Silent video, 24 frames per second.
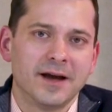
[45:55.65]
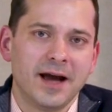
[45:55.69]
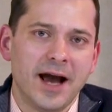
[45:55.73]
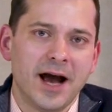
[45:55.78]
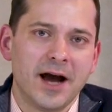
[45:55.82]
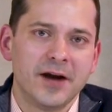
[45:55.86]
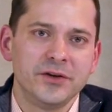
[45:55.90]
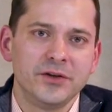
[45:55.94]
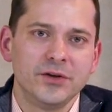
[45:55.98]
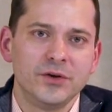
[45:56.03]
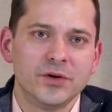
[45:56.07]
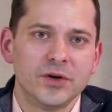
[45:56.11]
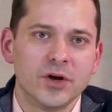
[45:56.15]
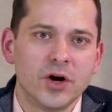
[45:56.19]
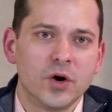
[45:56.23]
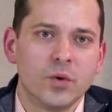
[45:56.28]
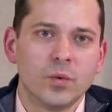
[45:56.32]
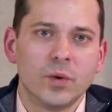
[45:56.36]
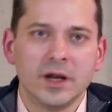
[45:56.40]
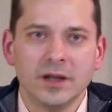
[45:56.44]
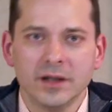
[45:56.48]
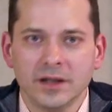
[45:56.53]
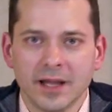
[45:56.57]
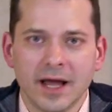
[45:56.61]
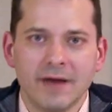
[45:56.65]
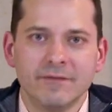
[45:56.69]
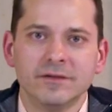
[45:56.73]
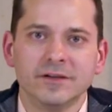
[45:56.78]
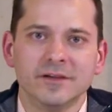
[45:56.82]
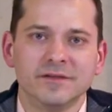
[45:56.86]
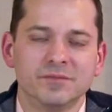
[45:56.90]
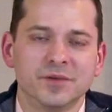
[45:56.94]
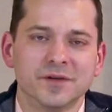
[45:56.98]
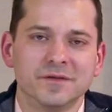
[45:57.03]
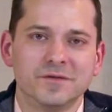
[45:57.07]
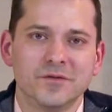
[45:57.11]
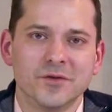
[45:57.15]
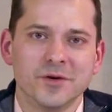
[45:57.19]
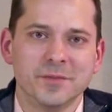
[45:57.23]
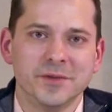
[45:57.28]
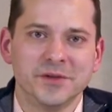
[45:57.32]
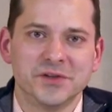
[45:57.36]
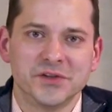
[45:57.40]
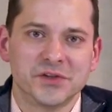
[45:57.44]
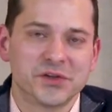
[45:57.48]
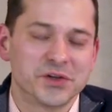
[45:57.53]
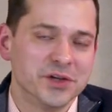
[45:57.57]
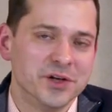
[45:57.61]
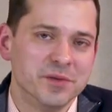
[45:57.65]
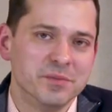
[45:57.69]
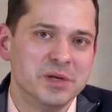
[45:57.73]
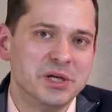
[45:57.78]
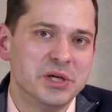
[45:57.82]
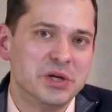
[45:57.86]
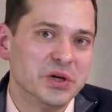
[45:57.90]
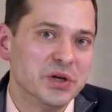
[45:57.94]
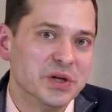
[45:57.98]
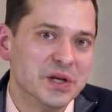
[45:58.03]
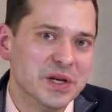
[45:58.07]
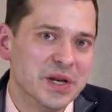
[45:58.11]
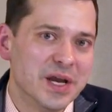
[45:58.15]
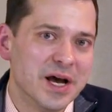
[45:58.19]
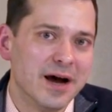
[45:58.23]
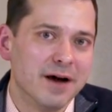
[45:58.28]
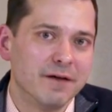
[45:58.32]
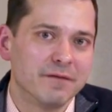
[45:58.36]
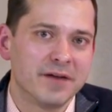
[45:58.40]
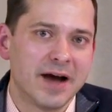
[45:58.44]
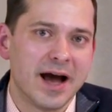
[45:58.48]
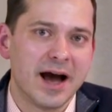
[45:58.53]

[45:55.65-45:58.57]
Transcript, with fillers: How do you know what level of performance is going to be good enough?